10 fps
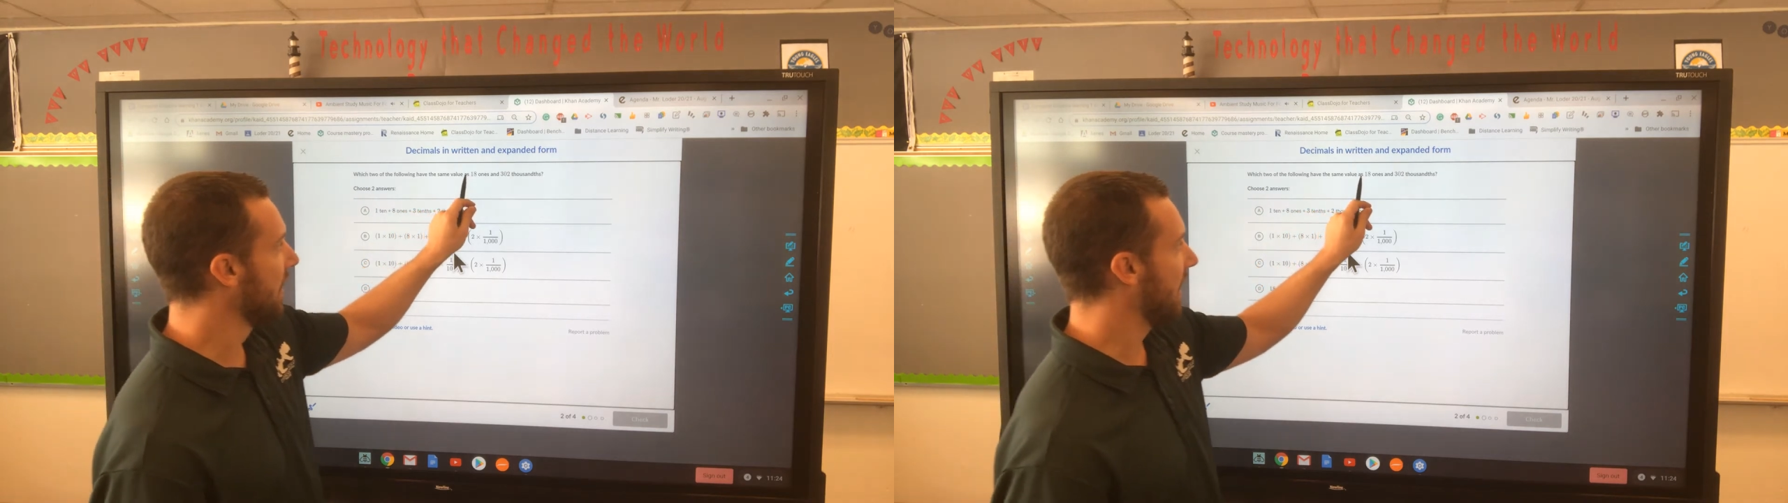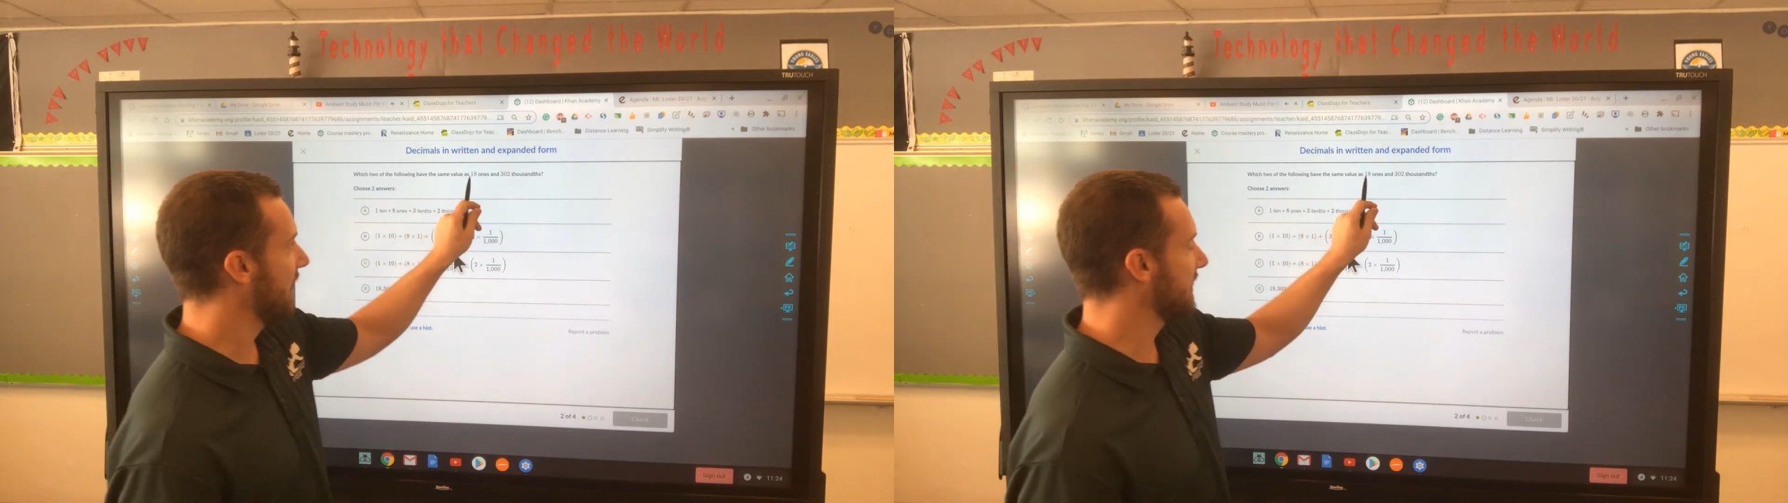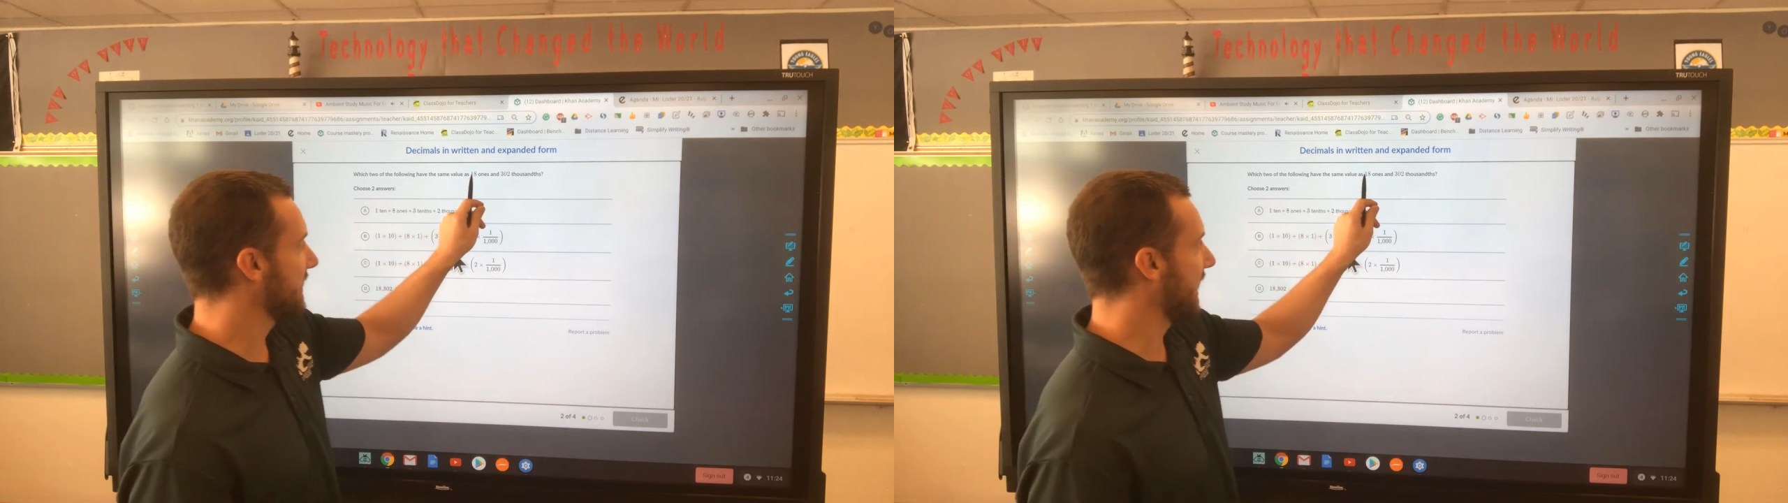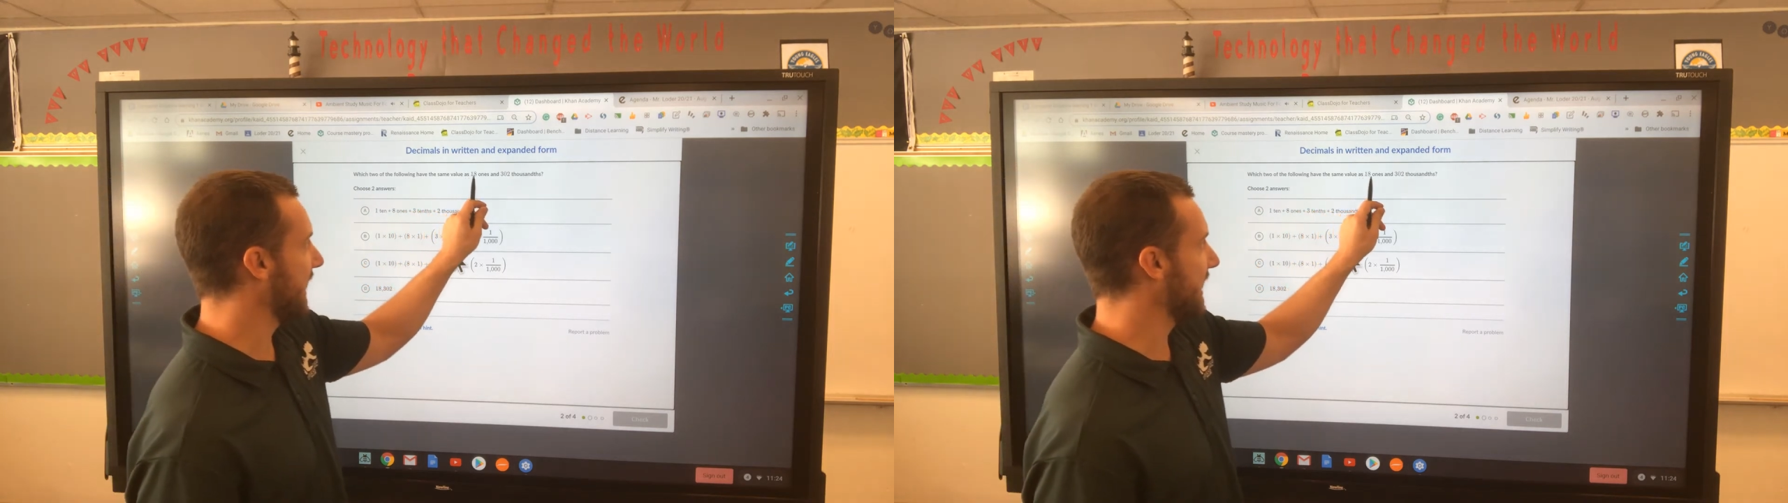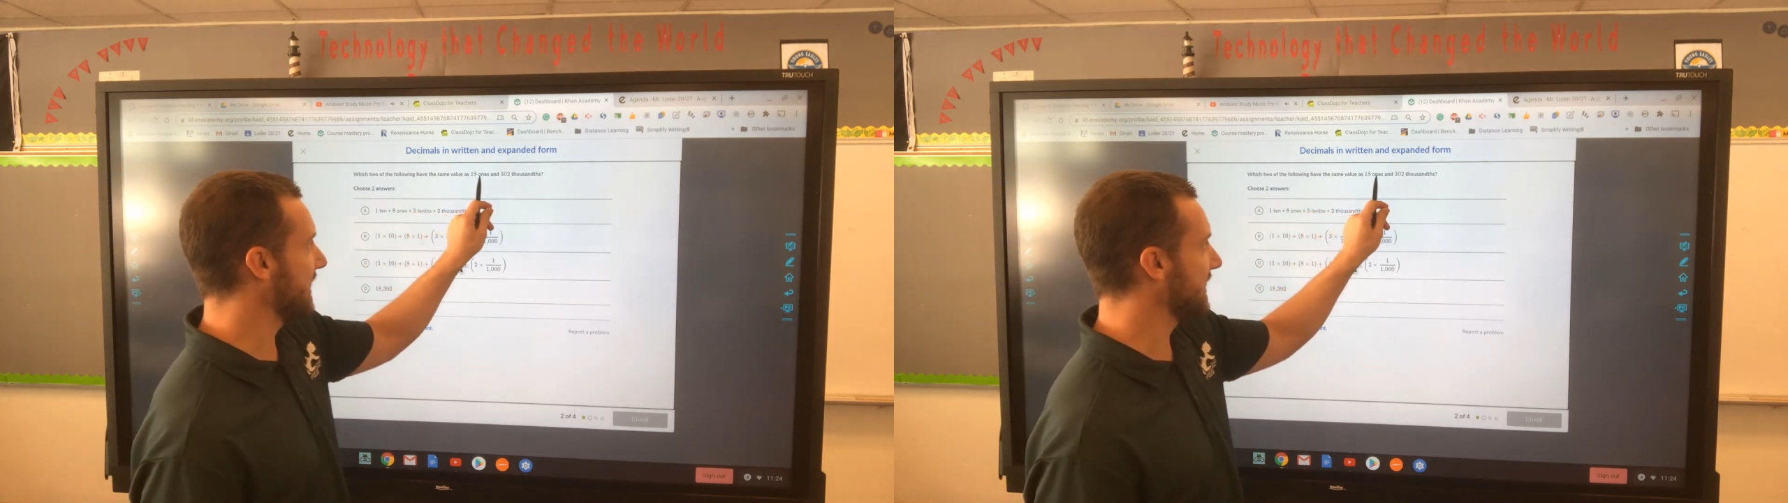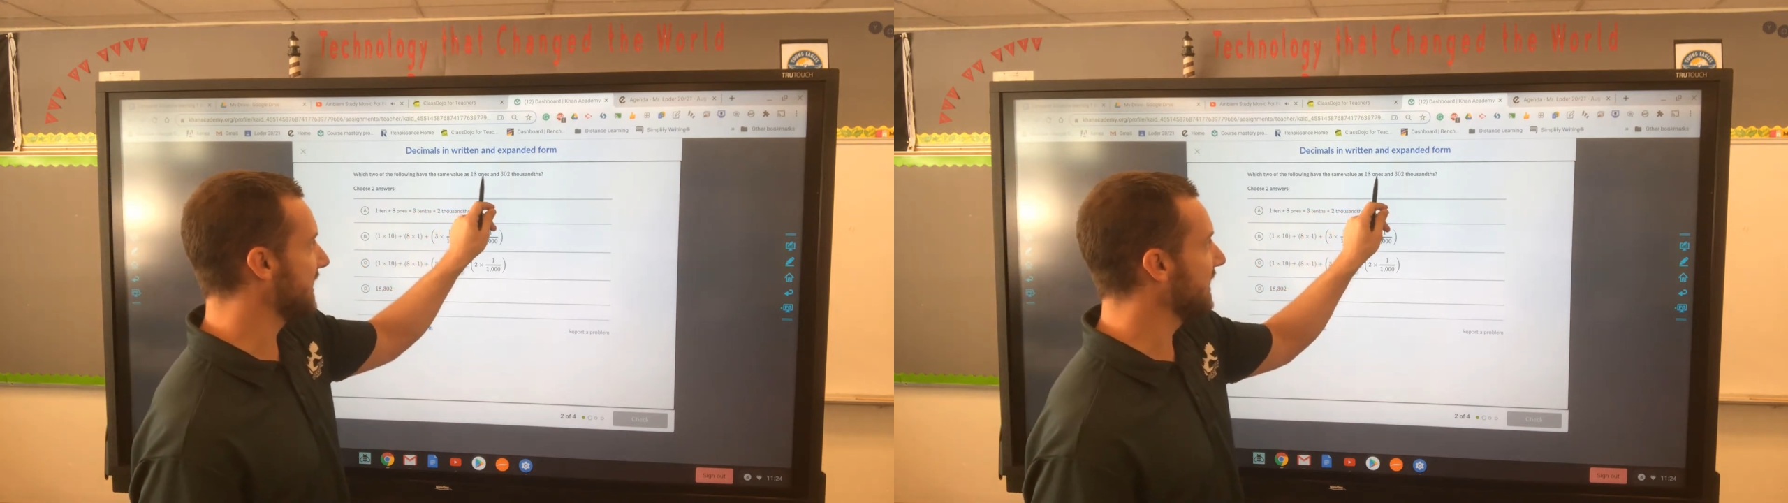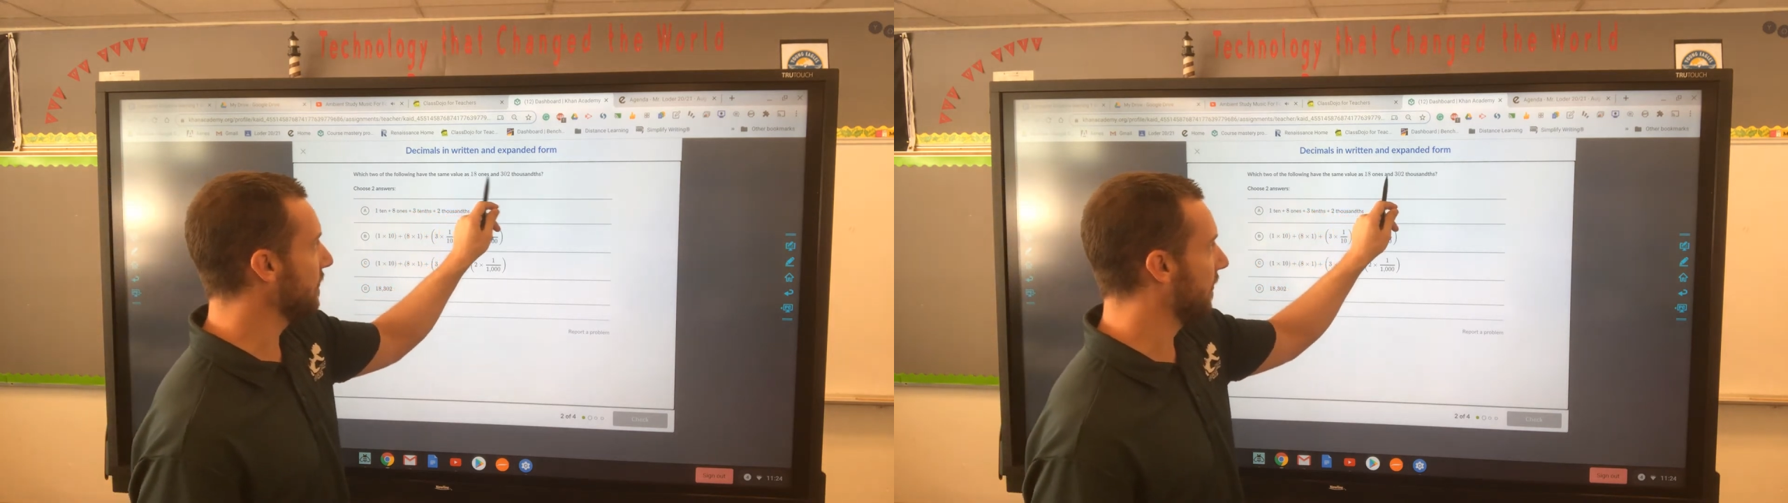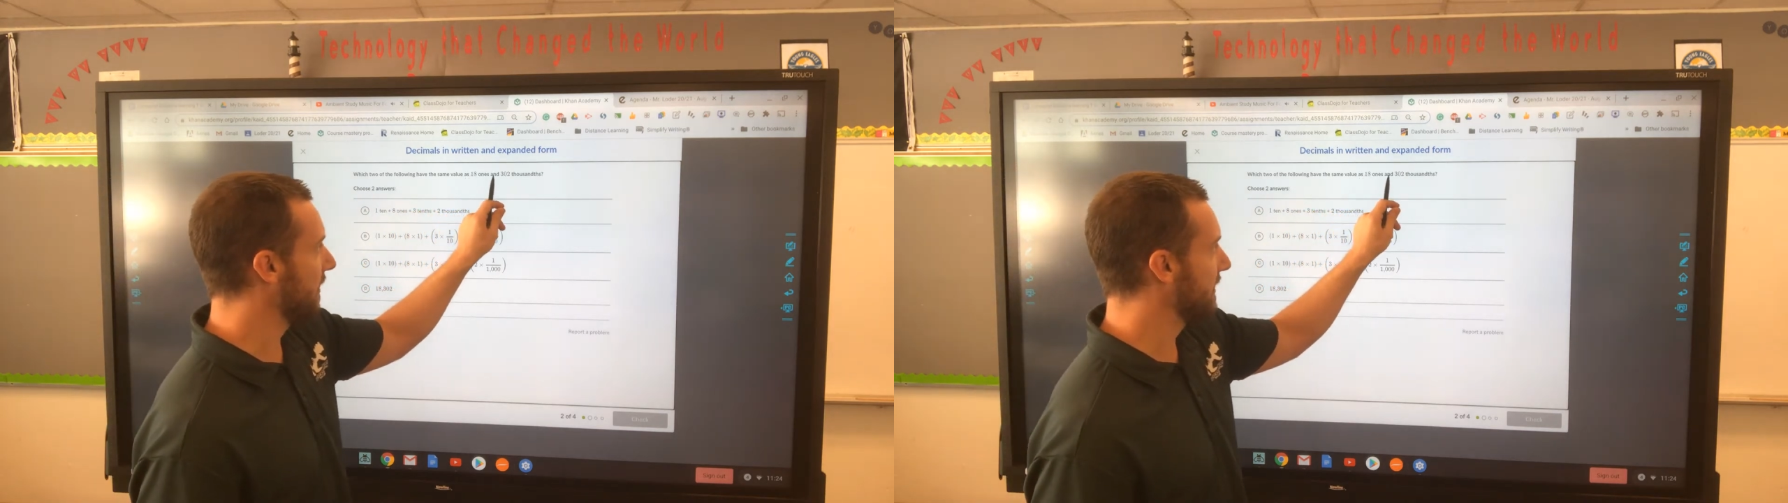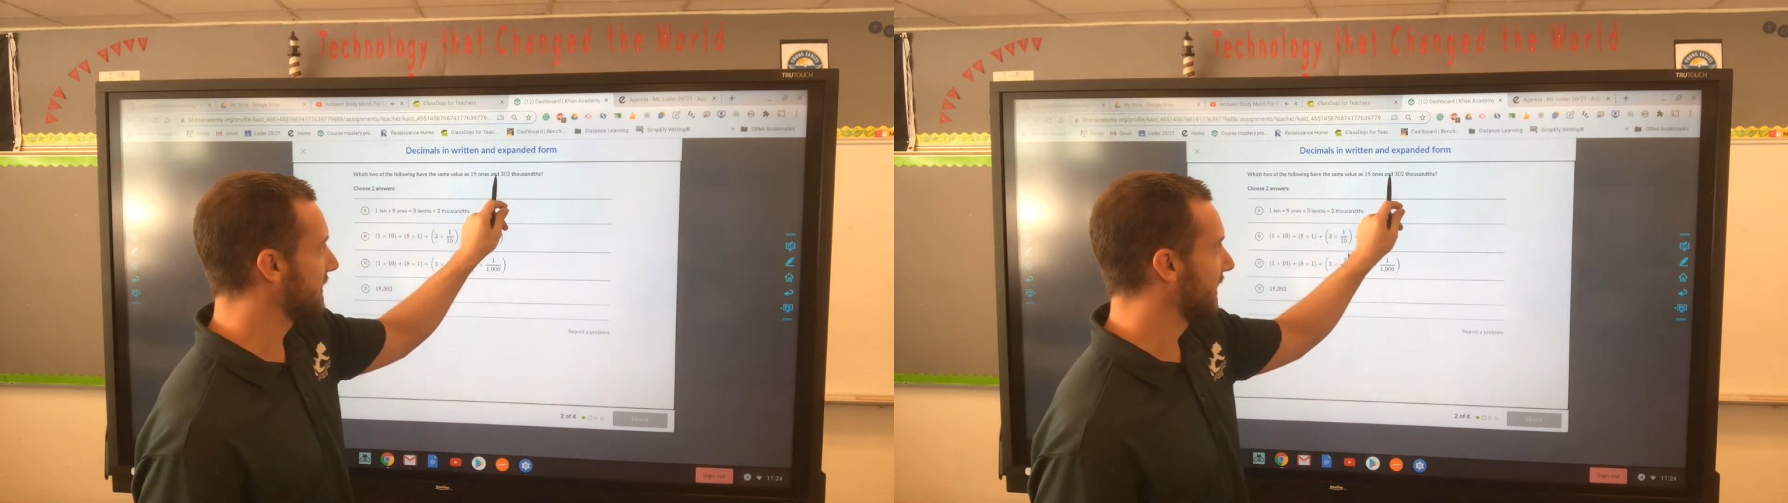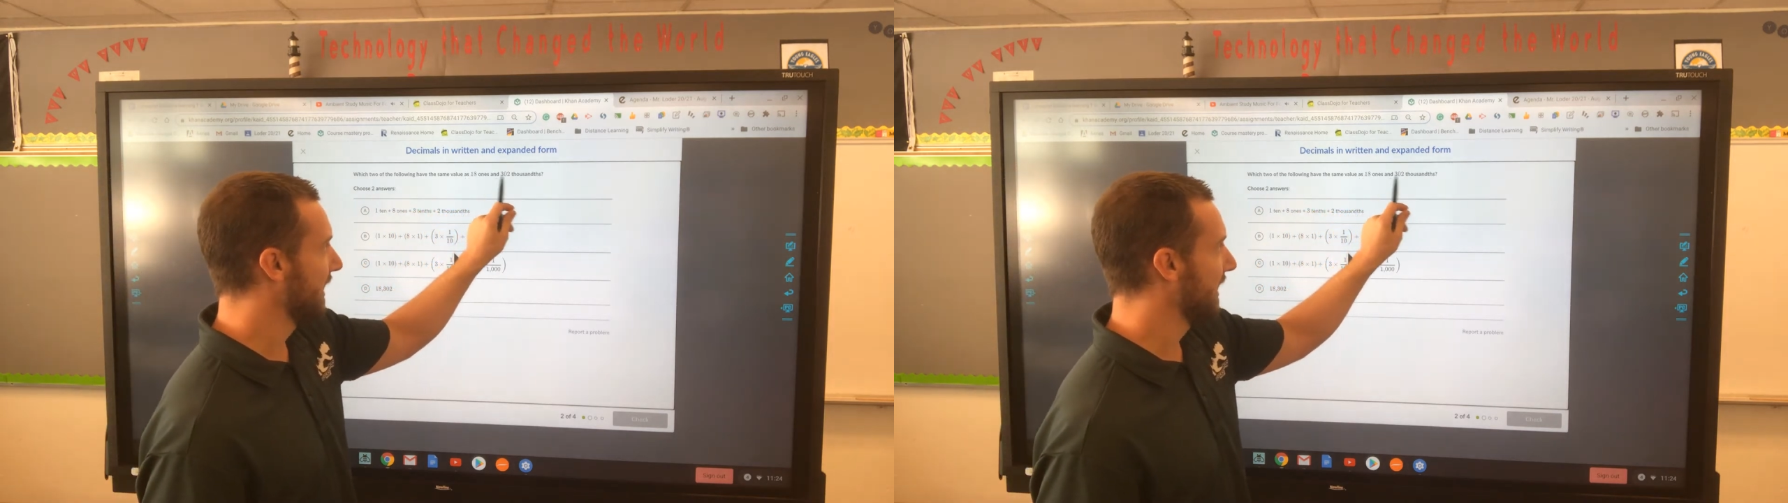as 18 ones